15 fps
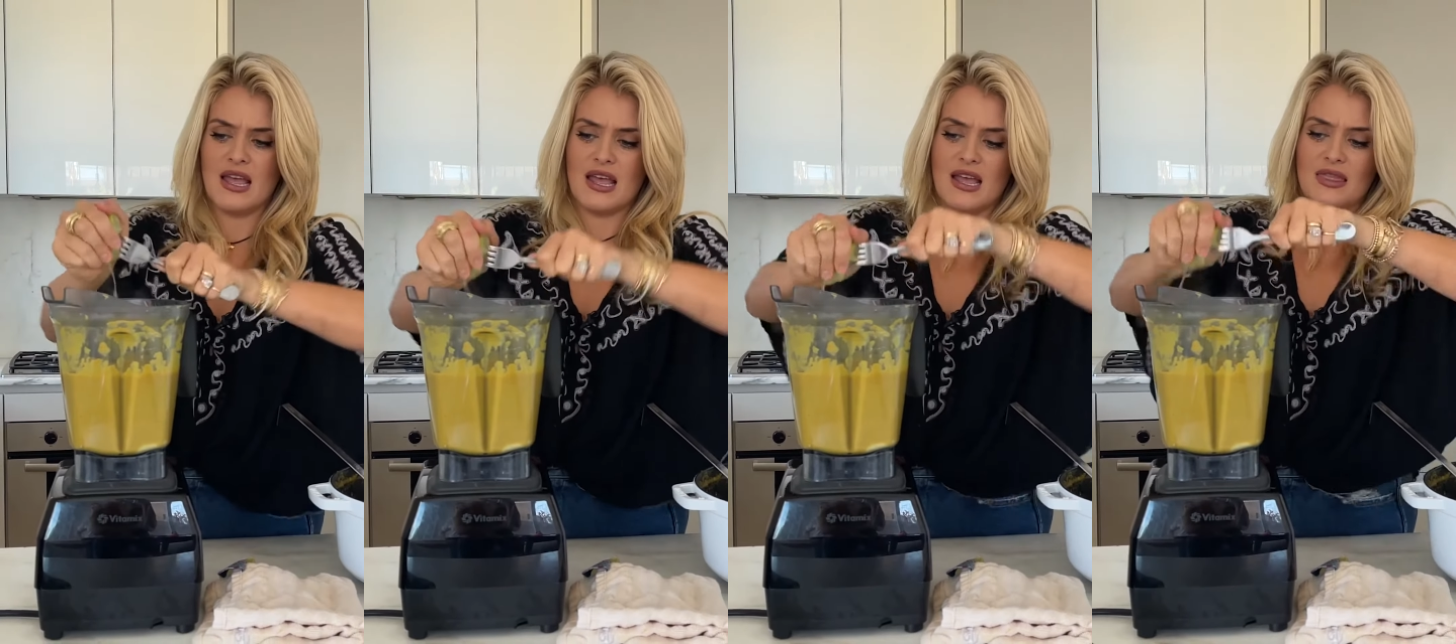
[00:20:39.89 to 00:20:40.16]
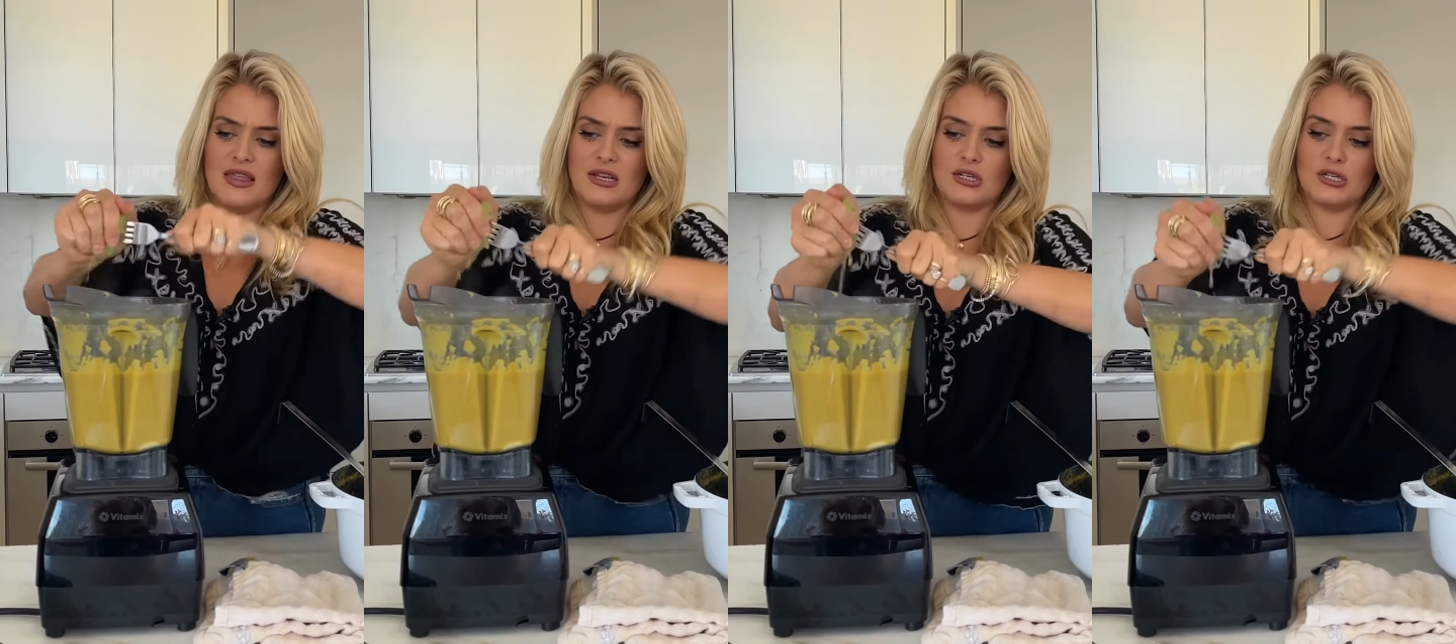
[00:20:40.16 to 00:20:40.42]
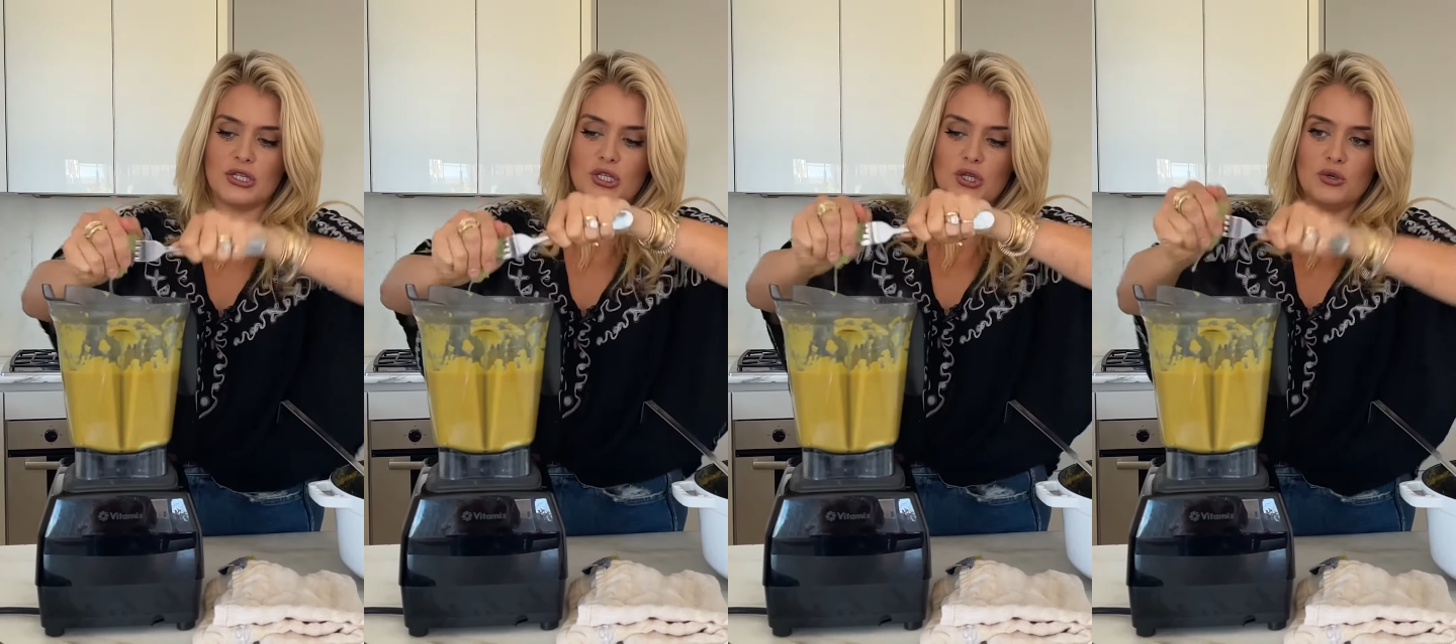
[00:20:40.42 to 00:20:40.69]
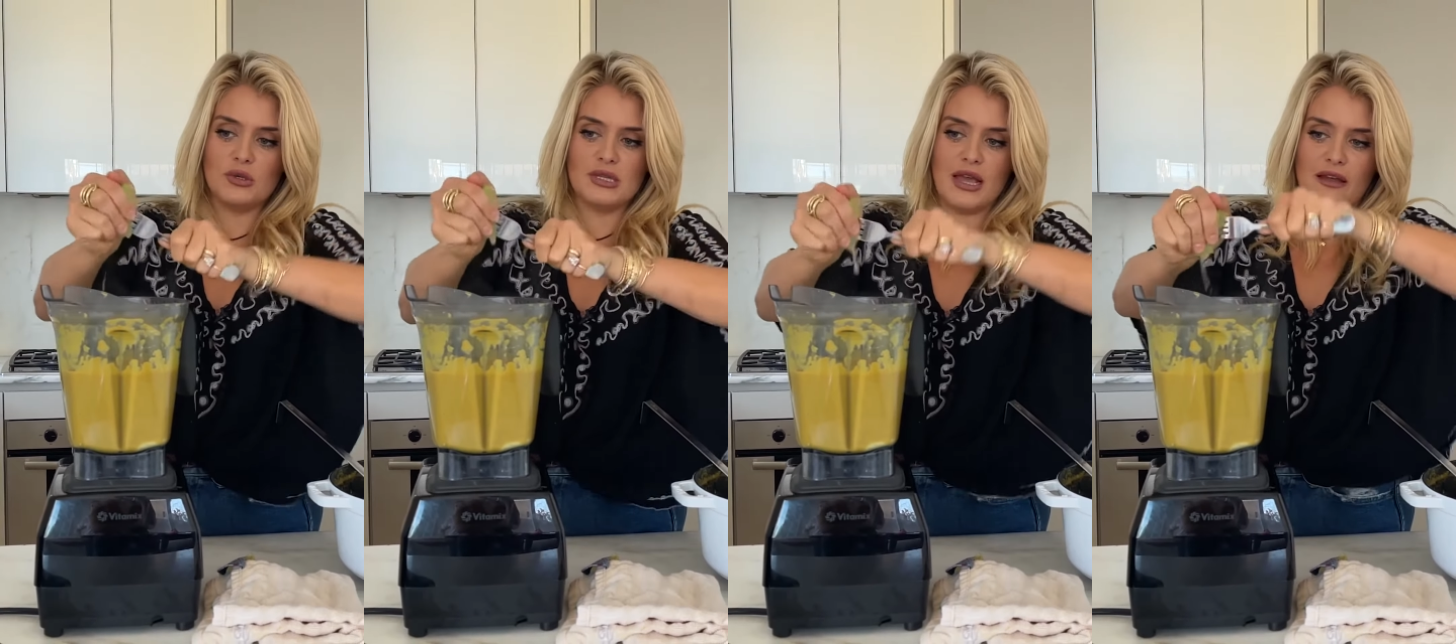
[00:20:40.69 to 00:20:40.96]
and then just
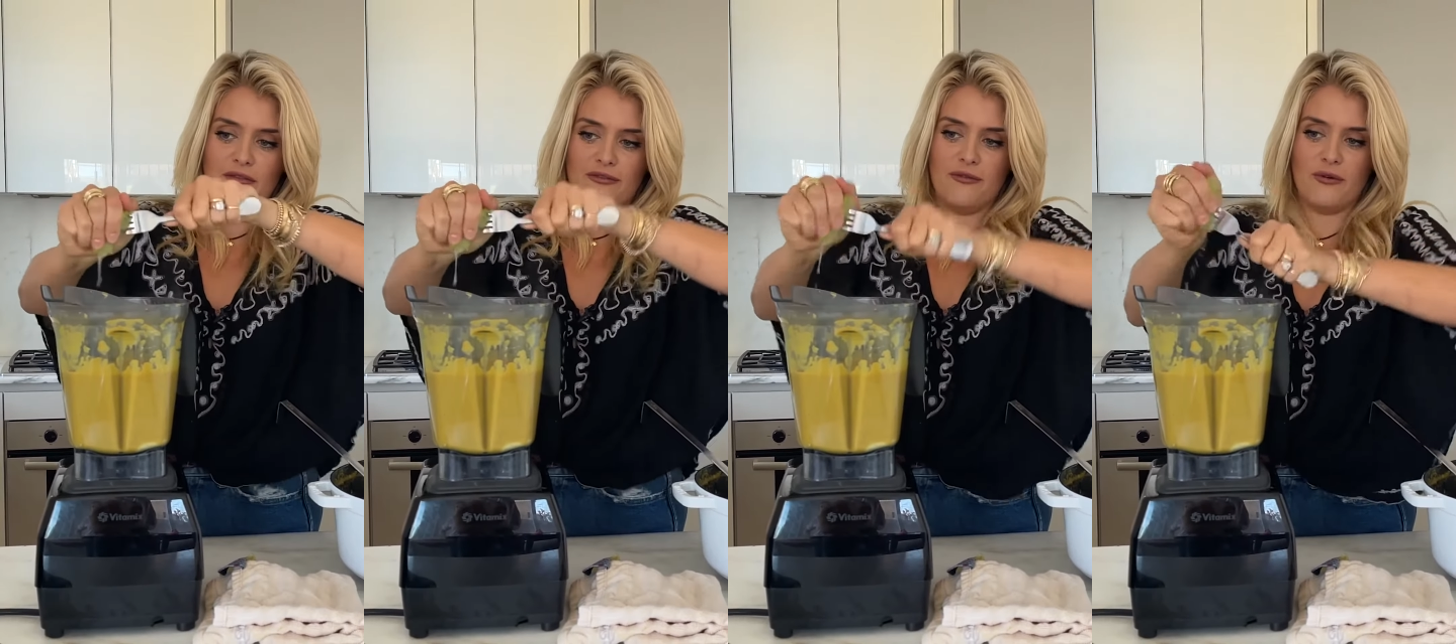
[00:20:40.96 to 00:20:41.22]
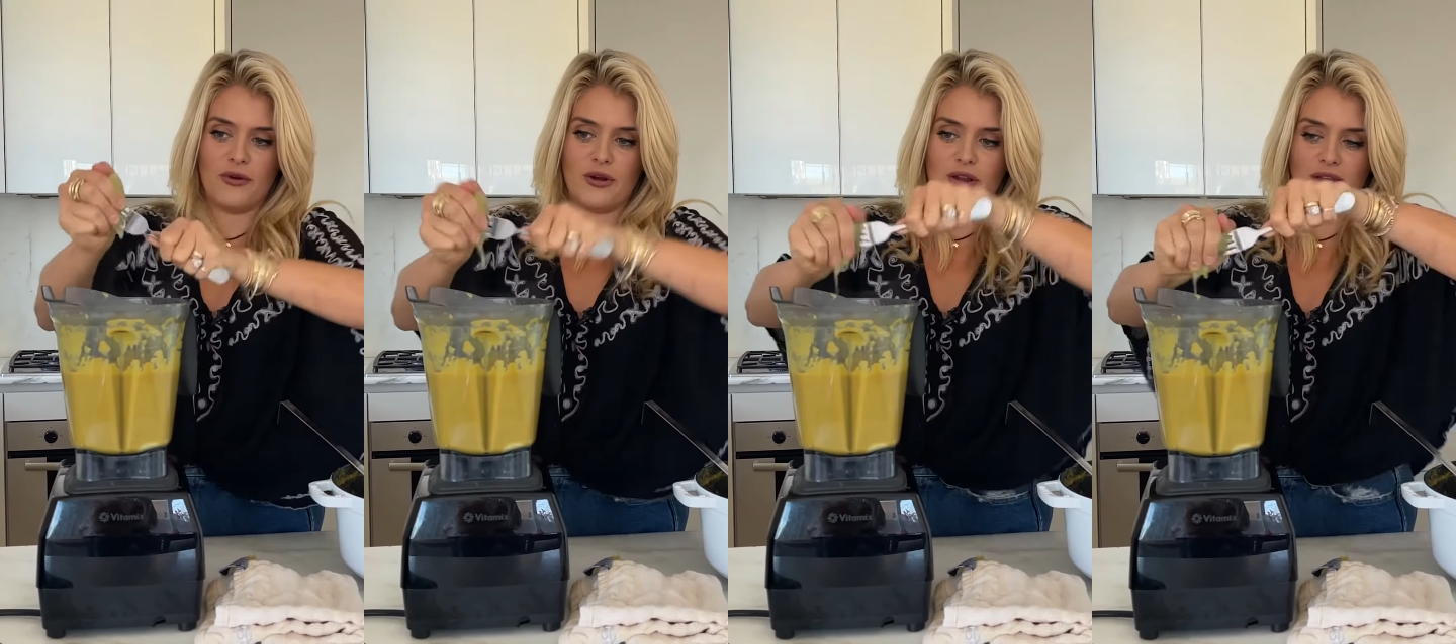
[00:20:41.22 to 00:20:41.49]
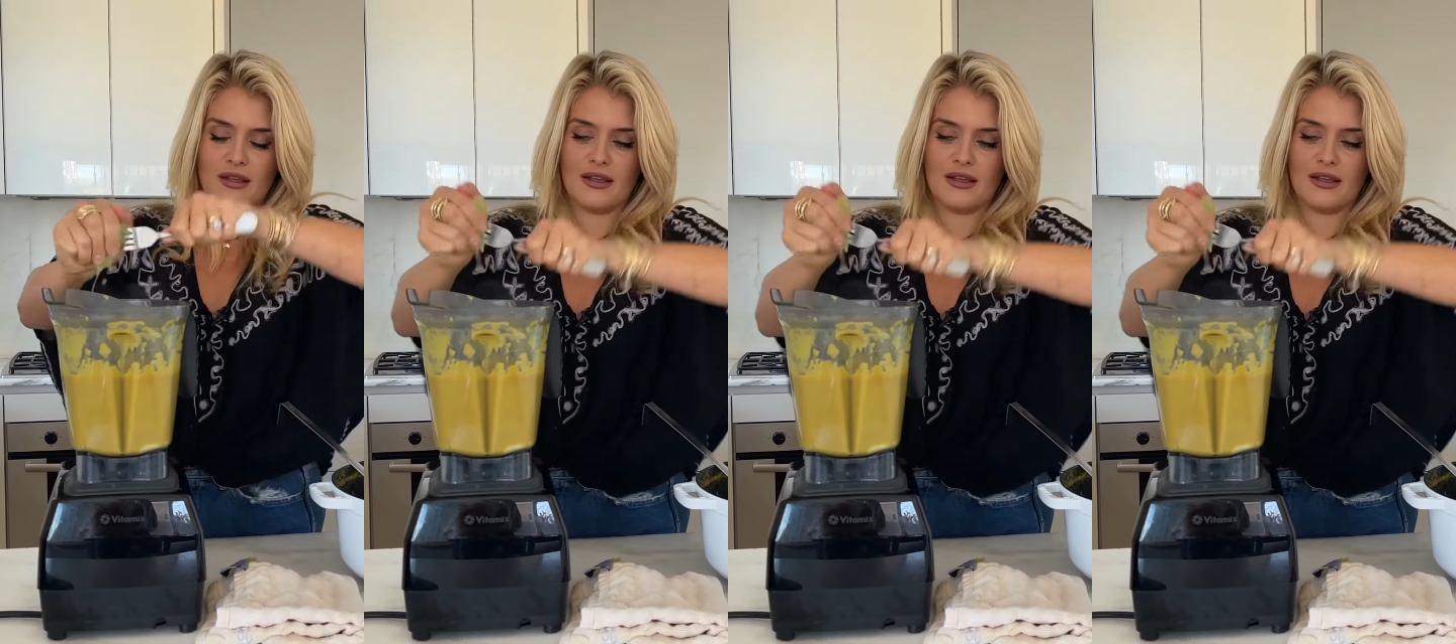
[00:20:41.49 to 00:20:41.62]
use that fork